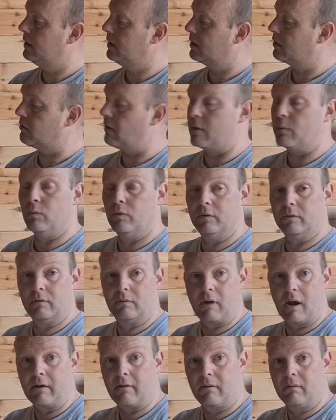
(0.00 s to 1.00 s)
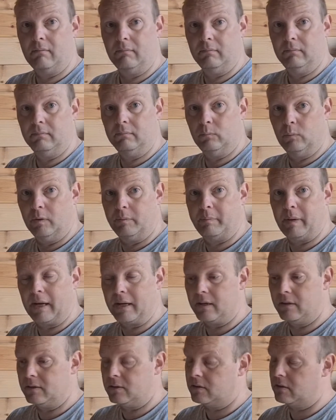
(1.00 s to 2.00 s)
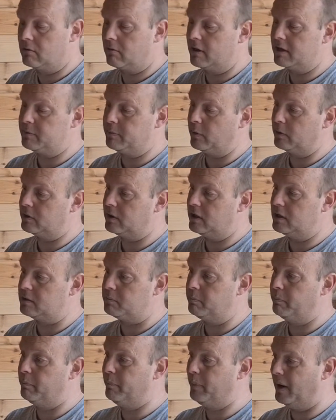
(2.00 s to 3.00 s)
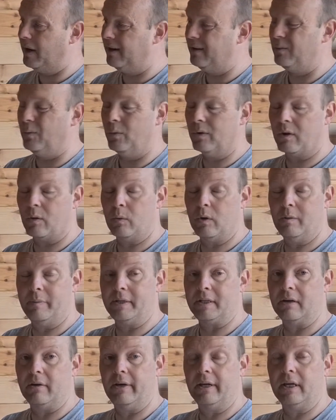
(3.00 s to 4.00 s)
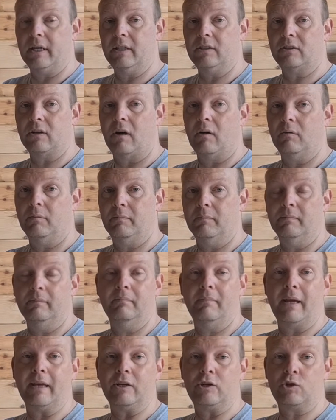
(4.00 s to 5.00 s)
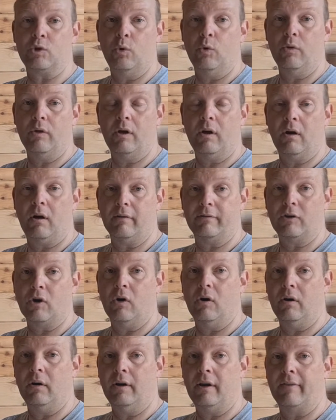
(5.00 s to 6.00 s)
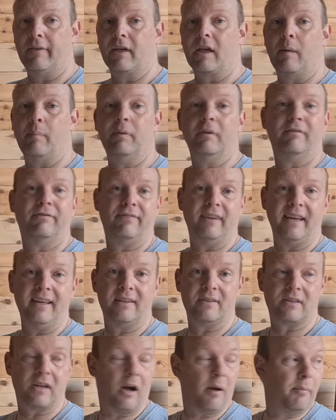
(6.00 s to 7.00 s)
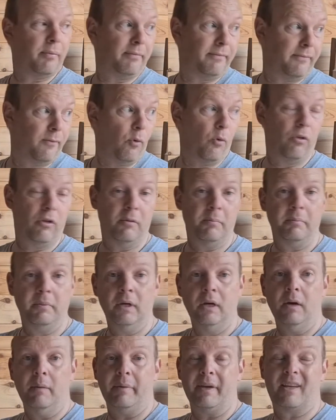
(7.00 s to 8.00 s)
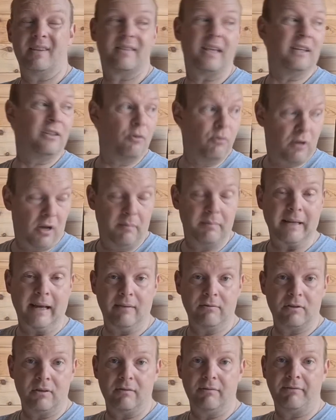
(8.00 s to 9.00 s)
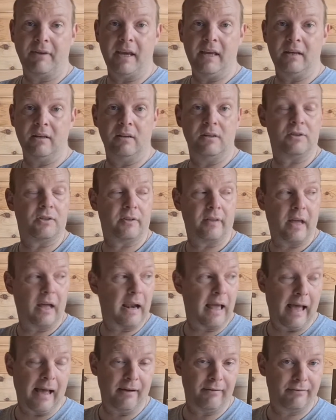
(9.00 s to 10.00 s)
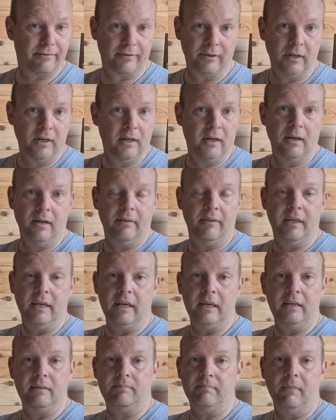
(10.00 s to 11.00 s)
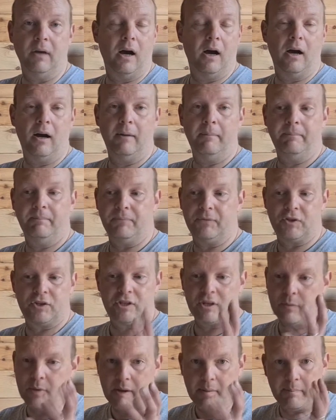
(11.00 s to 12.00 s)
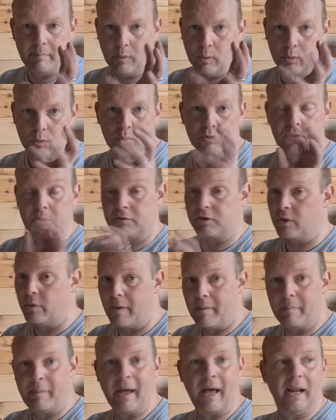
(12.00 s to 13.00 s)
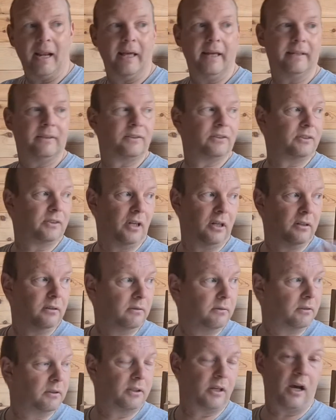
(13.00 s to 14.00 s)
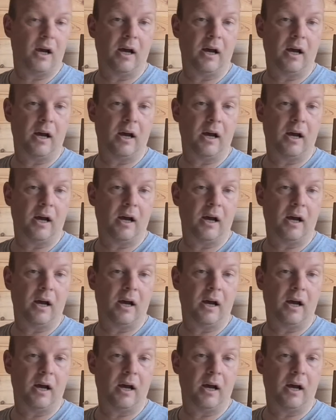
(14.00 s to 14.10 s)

great woodpeckers, the great spotteds, but what I will be doing is I'll make sure that I've got another couple of feeders up for them, because they do come down to the feeders and they'll have the suet balls, the suet pellets, and